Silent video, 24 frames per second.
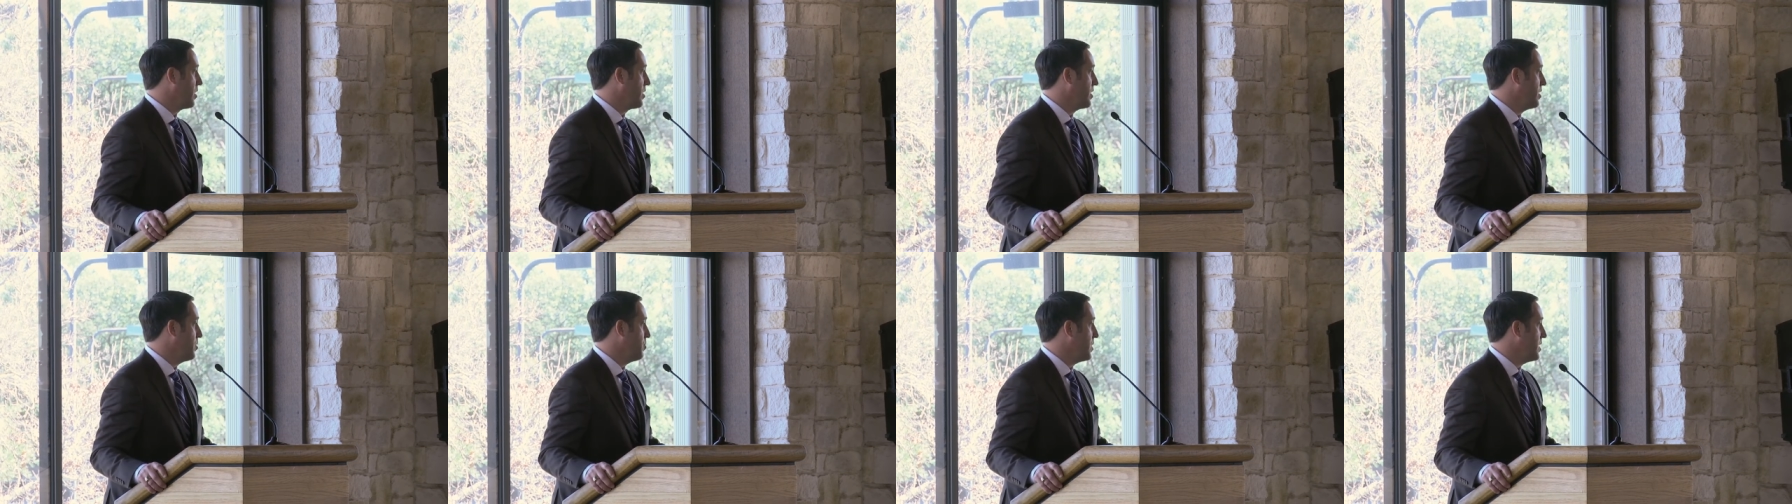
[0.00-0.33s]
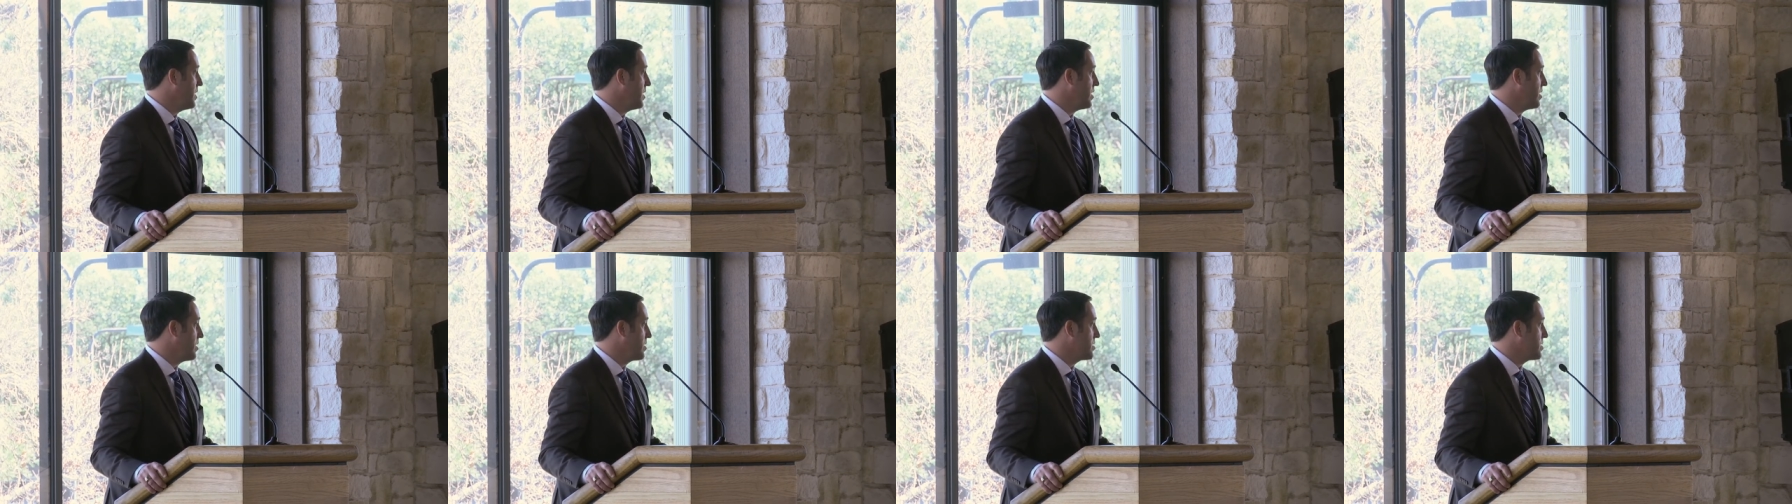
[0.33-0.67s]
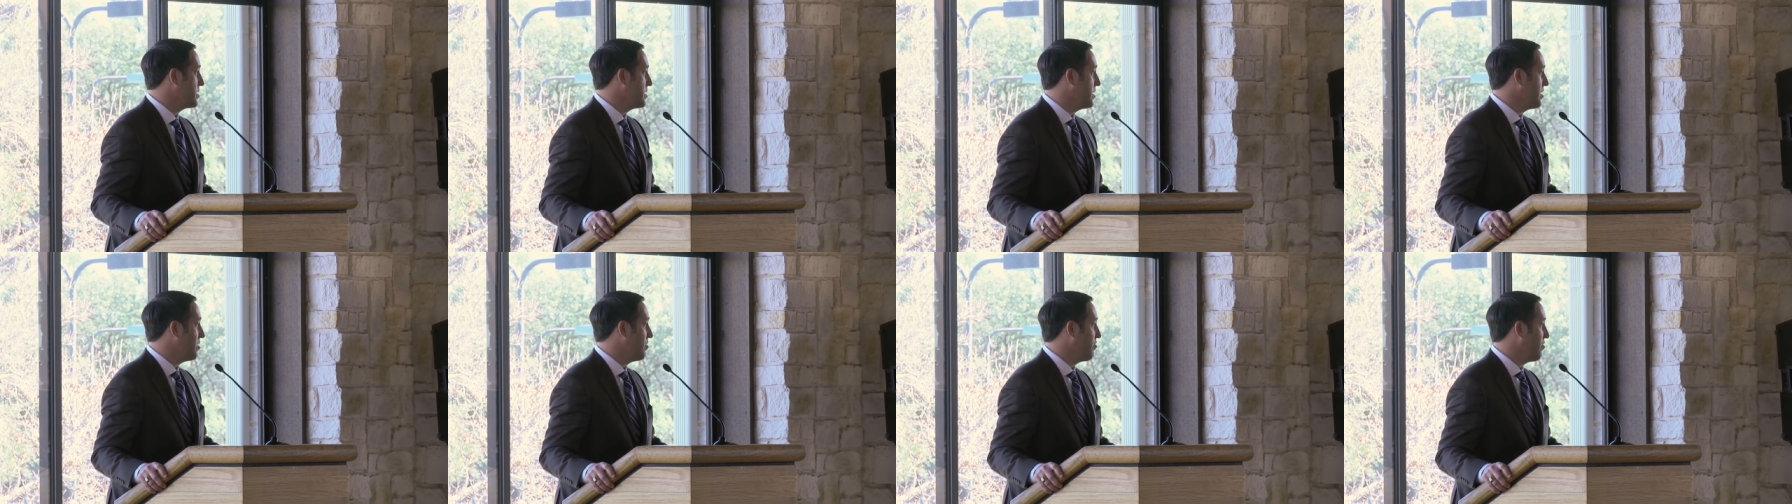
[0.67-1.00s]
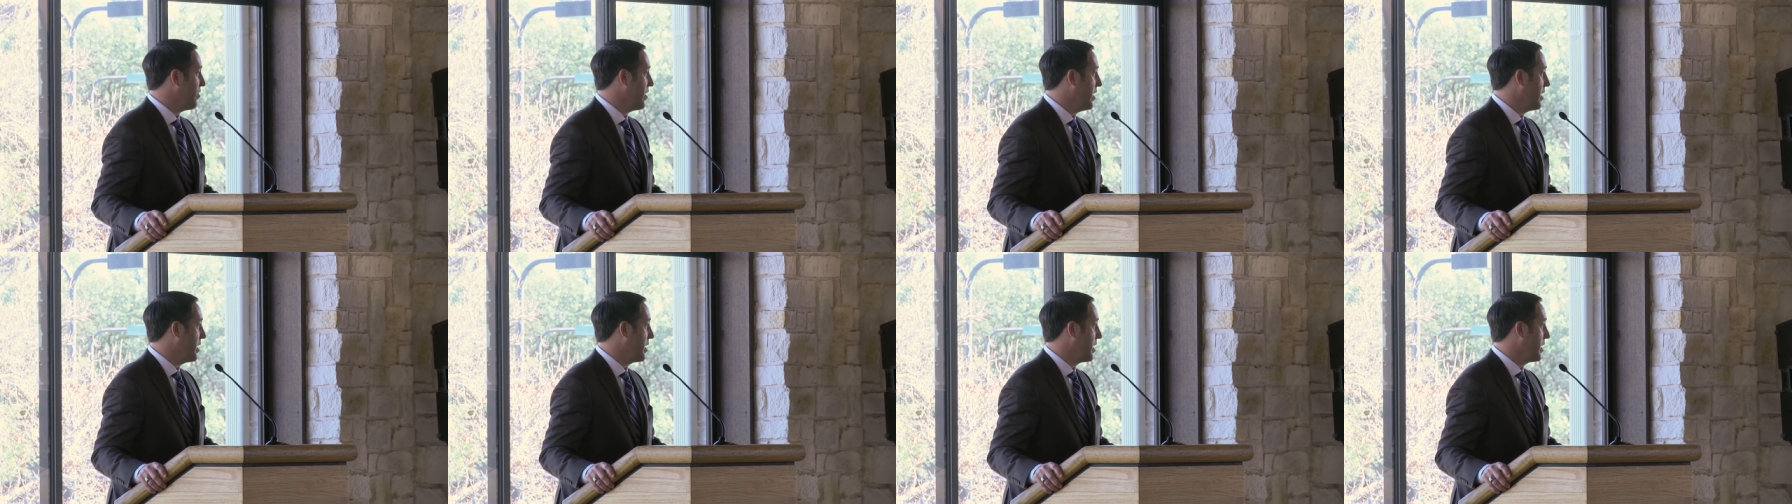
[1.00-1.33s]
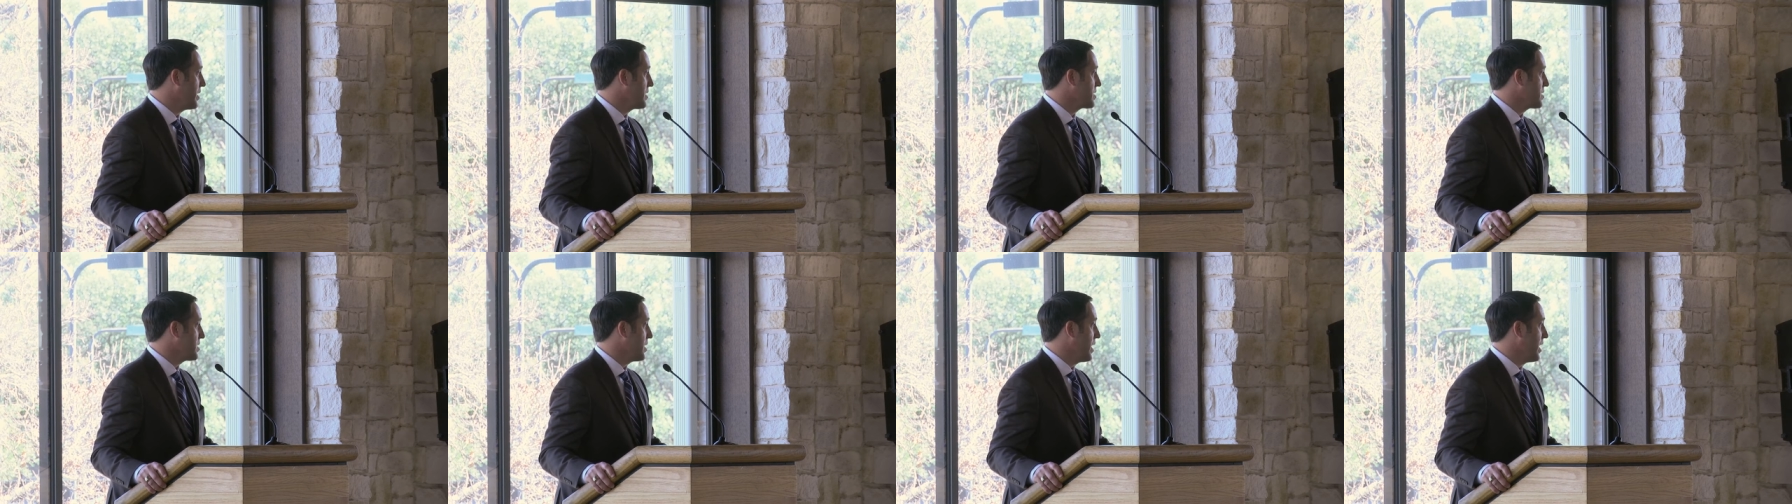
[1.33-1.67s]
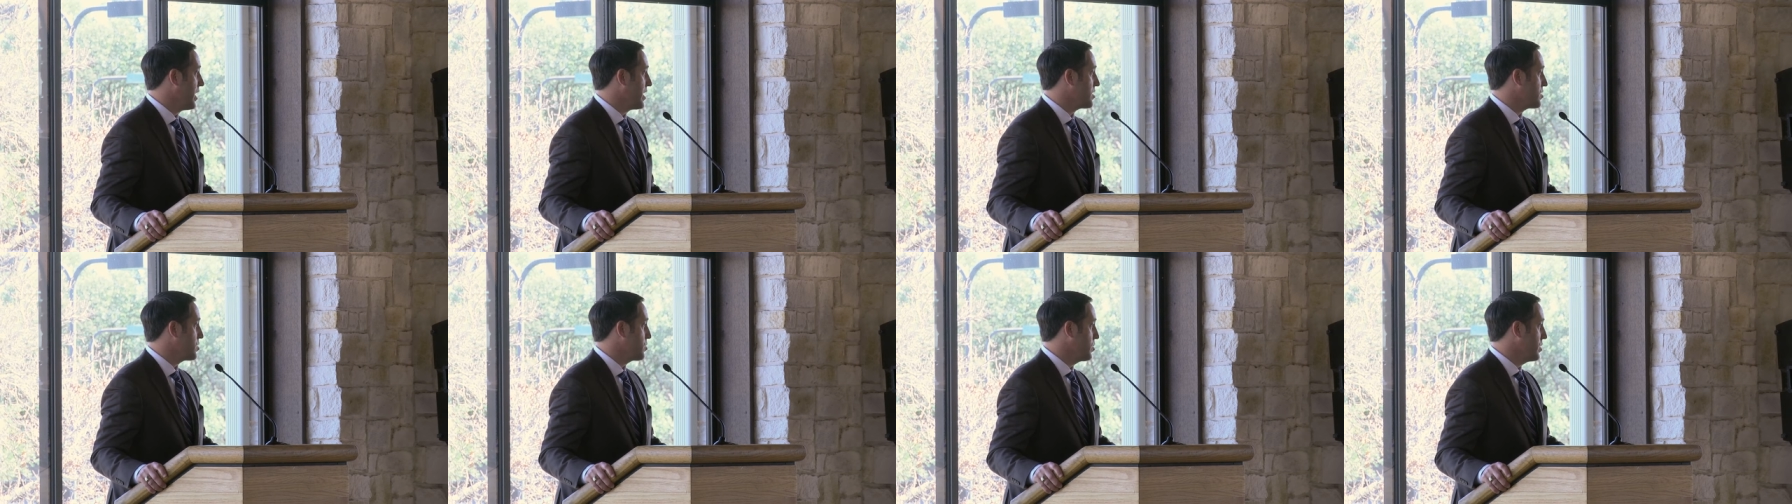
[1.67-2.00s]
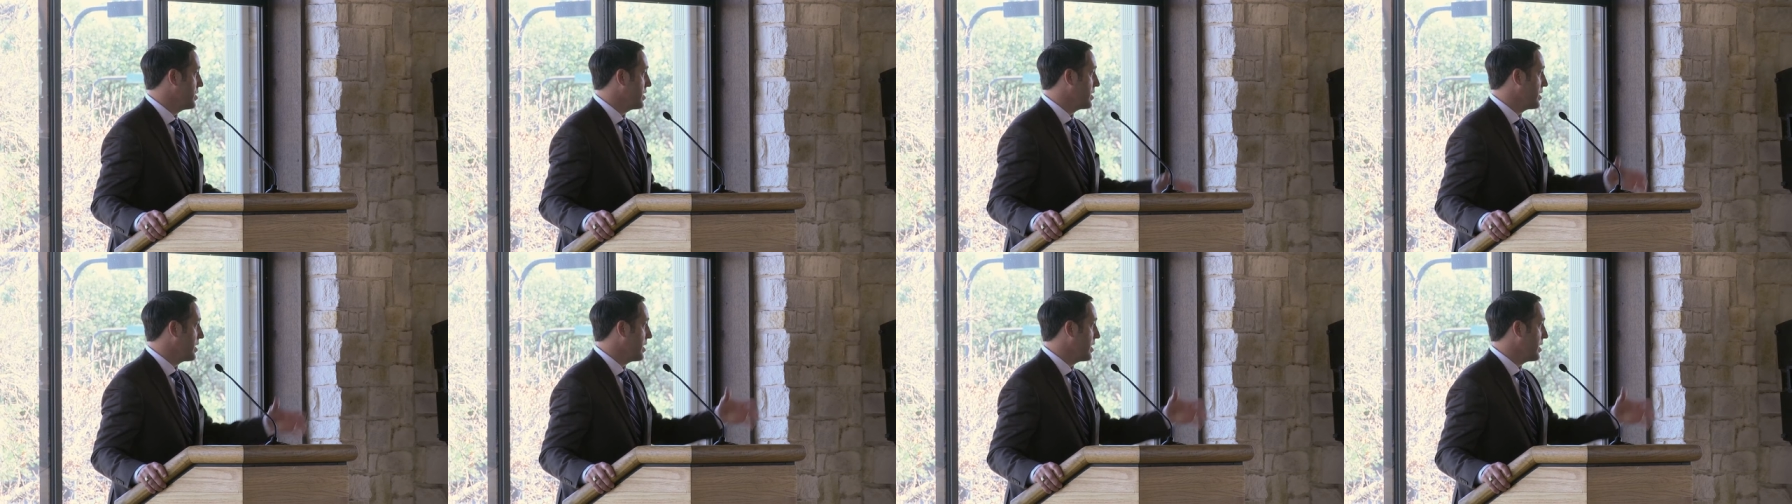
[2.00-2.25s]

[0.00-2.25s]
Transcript: committee on Senate Finance last week,